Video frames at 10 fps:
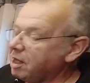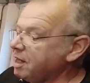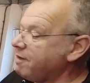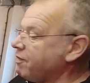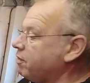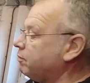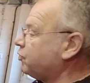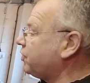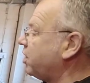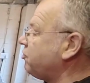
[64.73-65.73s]
leaving them
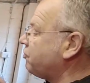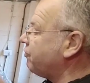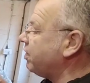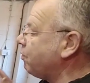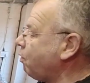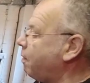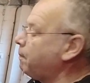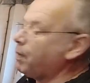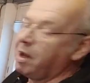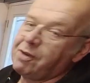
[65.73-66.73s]
stationary in
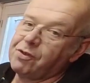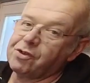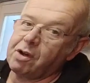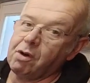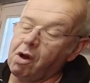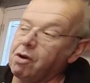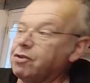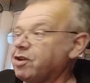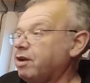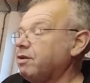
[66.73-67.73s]
one place for so
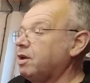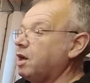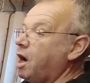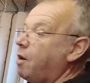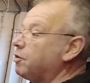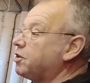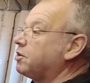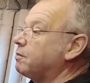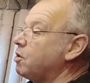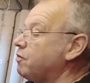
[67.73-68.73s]
long. So I
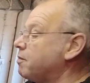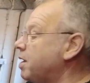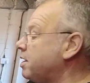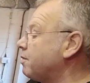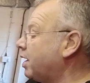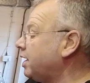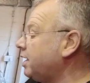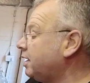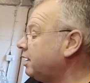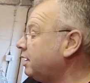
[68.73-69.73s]
wanted to move them
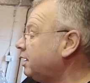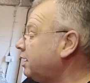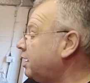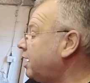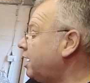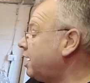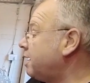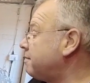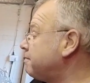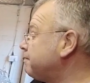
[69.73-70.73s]
anyway.
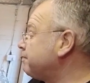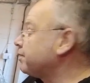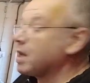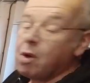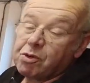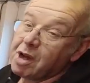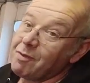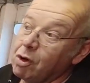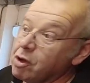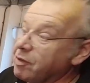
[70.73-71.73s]
Want to
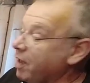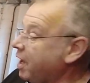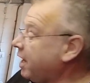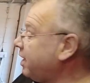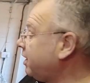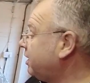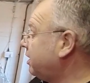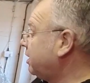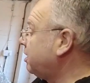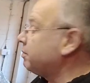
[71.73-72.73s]
have a look at that.
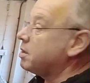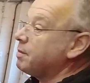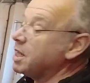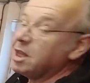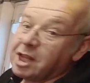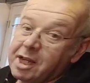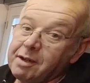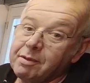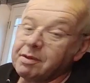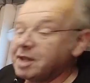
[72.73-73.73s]
The main
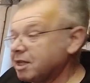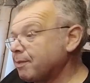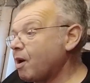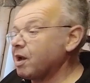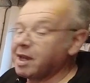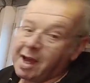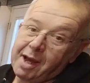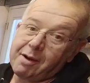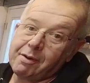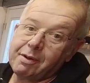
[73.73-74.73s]
thing, dig the bike
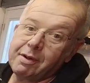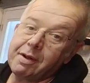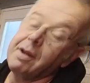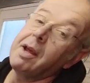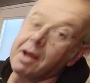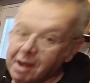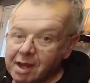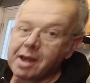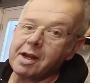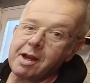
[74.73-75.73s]
out,
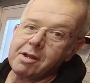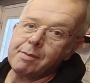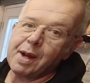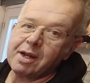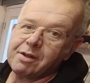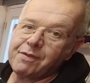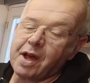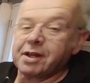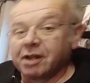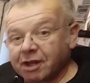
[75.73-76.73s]
get it in the back of the
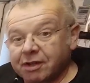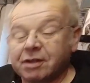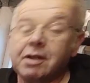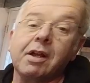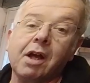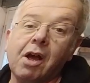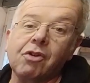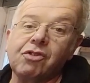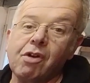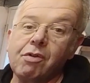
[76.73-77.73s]
van, and
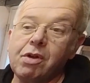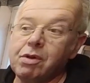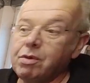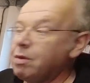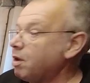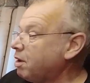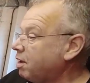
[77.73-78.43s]
I'll show you